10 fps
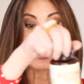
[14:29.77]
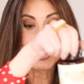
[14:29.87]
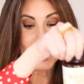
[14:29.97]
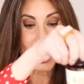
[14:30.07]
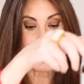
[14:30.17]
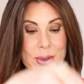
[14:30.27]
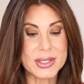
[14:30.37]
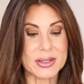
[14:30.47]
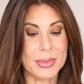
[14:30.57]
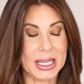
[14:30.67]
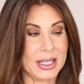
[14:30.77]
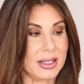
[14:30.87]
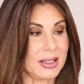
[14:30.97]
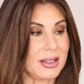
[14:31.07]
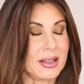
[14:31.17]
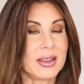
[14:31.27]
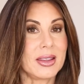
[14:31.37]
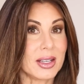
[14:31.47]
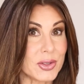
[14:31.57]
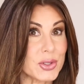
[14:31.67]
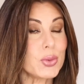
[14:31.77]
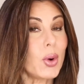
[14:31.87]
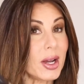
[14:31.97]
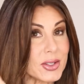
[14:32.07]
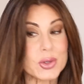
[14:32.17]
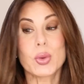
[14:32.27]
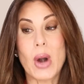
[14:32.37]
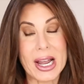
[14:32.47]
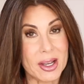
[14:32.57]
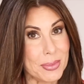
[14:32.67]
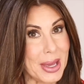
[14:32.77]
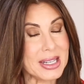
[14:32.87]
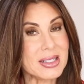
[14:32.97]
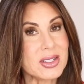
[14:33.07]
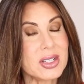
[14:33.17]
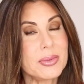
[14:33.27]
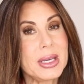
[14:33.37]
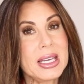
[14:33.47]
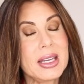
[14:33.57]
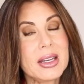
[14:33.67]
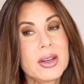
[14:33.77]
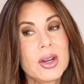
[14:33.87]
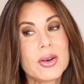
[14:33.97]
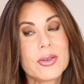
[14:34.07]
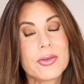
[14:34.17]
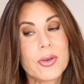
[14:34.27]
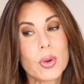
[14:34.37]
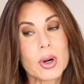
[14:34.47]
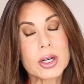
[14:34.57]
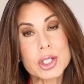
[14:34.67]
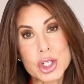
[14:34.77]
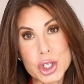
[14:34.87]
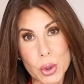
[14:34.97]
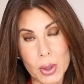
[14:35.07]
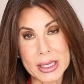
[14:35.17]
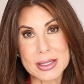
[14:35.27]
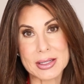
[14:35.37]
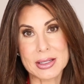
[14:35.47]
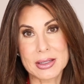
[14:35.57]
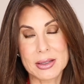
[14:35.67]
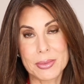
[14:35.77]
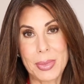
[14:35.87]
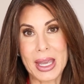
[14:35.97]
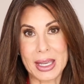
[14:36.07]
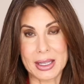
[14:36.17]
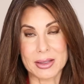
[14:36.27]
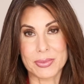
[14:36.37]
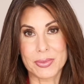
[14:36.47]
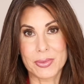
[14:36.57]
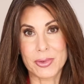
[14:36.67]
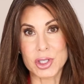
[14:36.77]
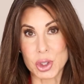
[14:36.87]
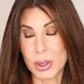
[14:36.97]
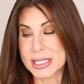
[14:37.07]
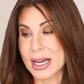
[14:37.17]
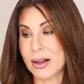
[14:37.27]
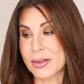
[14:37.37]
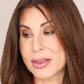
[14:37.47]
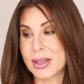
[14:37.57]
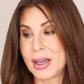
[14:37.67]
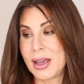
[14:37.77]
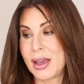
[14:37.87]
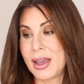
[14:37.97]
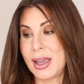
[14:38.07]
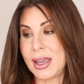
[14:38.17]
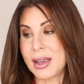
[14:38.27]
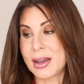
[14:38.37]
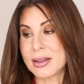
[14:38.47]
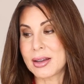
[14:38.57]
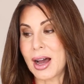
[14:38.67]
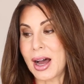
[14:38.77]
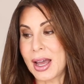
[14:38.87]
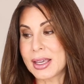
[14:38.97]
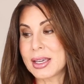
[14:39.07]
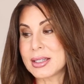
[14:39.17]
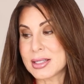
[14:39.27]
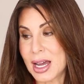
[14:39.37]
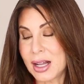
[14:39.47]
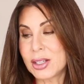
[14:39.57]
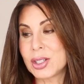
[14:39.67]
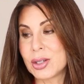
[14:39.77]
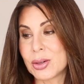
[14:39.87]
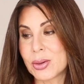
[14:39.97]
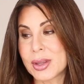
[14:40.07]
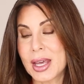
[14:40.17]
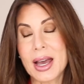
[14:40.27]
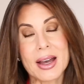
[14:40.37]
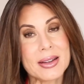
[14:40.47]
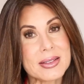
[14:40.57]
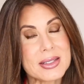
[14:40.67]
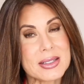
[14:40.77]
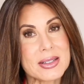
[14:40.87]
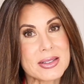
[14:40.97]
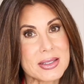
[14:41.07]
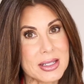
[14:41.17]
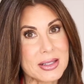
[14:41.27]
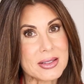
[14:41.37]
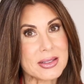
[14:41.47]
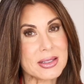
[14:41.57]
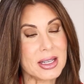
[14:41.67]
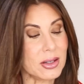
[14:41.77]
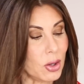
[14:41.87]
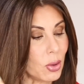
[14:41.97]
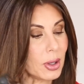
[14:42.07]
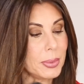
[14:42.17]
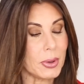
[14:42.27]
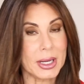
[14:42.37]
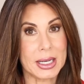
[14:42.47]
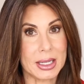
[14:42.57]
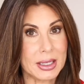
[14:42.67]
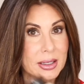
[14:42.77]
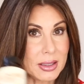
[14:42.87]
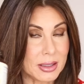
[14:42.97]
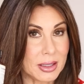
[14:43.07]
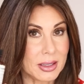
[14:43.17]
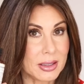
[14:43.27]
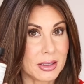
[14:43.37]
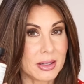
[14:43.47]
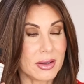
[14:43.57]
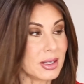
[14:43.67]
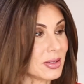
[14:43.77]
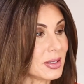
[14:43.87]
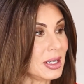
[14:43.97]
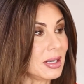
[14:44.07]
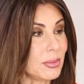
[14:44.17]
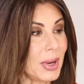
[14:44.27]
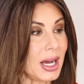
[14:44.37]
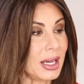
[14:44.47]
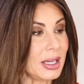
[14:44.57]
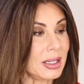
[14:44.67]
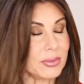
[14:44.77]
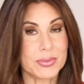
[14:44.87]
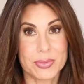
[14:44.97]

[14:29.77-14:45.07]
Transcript: glucosamine. This was recommended to me for joint pain, for joint health. And I can tell you that since incorporating this in my